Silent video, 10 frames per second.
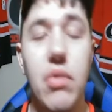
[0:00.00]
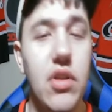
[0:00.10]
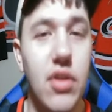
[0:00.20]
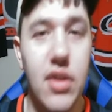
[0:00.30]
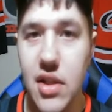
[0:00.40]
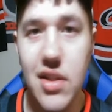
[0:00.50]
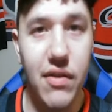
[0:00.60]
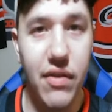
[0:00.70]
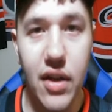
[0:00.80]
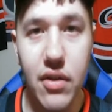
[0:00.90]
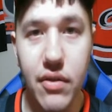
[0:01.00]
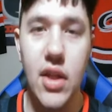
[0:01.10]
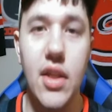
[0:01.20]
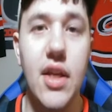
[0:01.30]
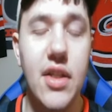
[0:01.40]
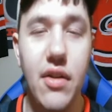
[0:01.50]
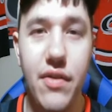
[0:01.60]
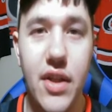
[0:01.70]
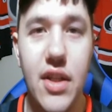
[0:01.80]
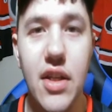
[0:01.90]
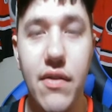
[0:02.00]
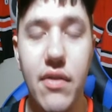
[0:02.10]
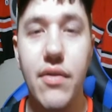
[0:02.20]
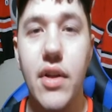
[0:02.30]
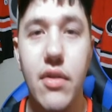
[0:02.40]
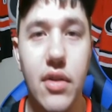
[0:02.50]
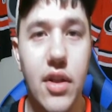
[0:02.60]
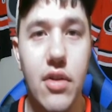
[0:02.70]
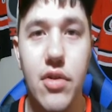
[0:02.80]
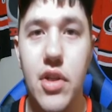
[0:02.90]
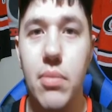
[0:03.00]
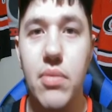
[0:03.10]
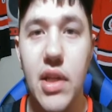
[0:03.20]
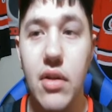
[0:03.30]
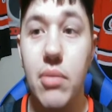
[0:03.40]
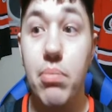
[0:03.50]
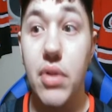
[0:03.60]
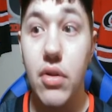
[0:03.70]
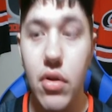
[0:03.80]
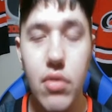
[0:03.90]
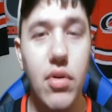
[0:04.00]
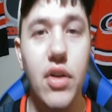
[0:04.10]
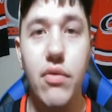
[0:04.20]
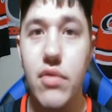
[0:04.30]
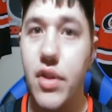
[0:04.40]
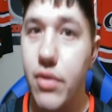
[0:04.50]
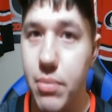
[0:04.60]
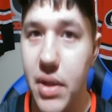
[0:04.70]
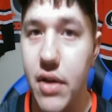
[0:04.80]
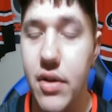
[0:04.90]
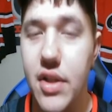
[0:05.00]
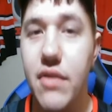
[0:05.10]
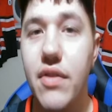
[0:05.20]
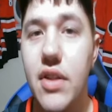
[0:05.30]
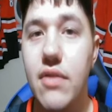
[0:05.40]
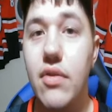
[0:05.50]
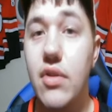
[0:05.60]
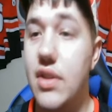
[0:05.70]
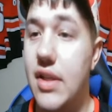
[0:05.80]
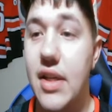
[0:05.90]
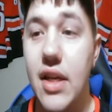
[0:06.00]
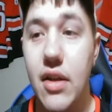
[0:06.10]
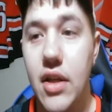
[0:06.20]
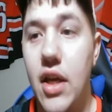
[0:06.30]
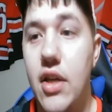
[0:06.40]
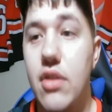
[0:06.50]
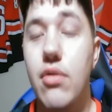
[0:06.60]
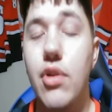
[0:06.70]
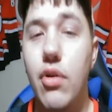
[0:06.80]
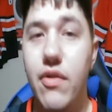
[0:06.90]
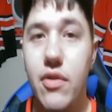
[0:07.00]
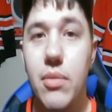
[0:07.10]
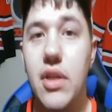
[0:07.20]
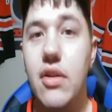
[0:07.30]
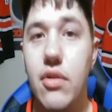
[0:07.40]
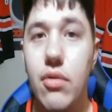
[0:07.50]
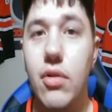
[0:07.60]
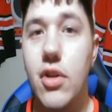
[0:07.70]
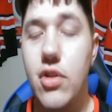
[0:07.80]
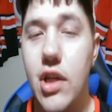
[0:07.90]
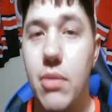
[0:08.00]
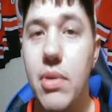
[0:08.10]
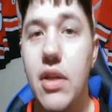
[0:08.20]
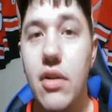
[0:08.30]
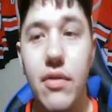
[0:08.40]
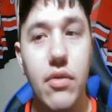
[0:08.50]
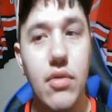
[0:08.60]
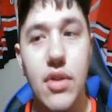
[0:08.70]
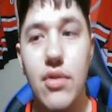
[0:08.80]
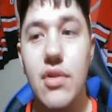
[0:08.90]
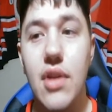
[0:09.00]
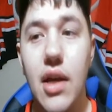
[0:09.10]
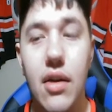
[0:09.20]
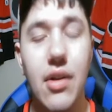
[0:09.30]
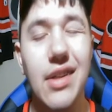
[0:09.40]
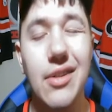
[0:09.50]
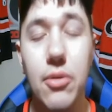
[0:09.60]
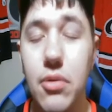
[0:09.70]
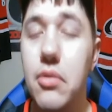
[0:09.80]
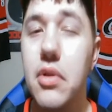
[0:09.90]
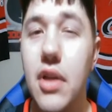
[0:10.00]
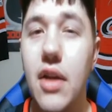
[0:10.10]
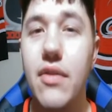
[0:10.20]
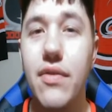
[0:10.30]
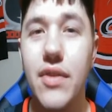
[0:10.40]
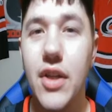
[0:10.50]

be just as effective. They identified the need for veteran leadership below on those third pairing defensive units. Again, you go from Ian Cole to Jake Bean, and of course there's not a whole lot of